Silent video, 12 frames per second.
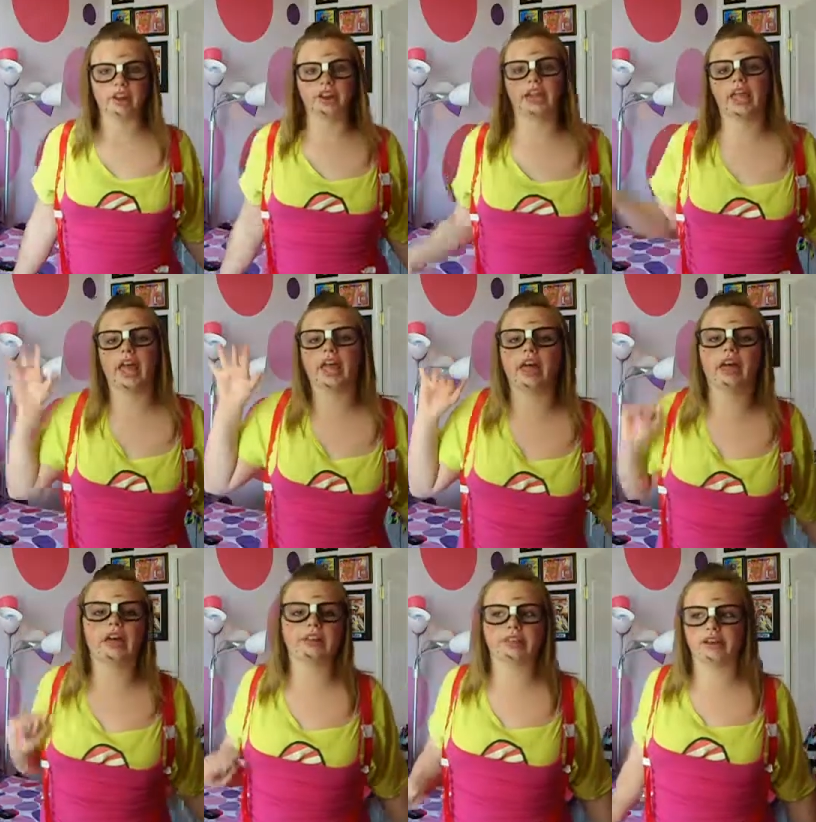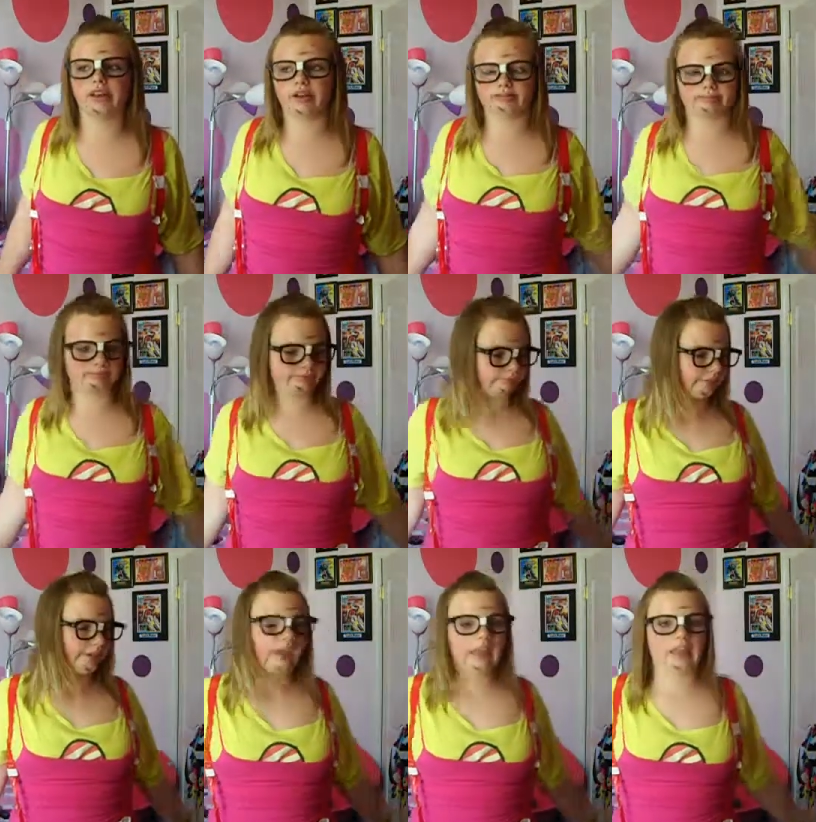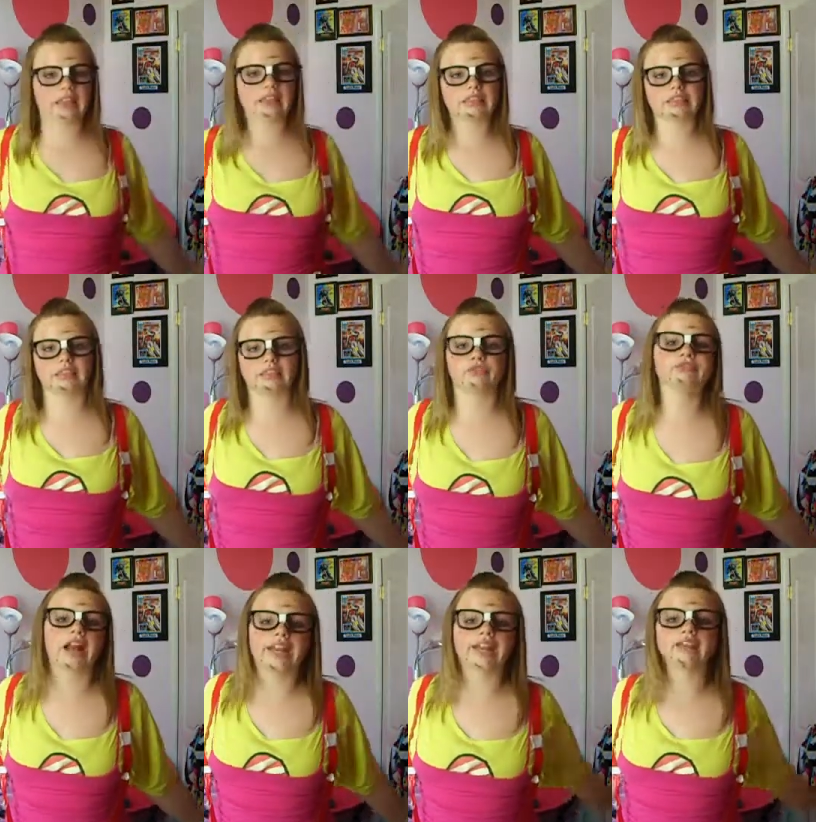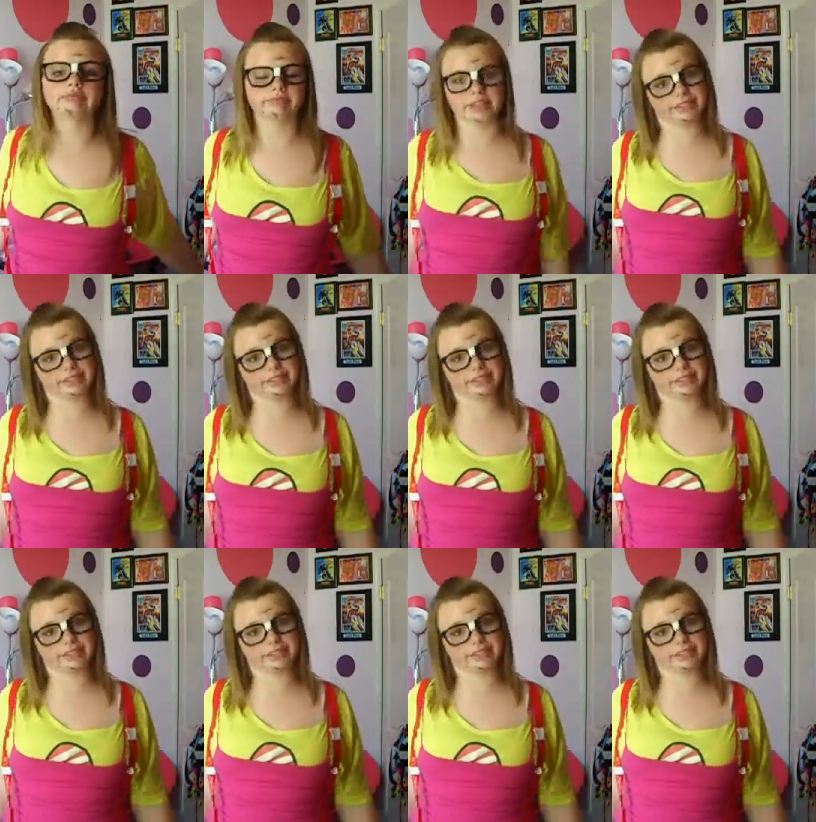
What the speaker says: Hey guys, last Friday,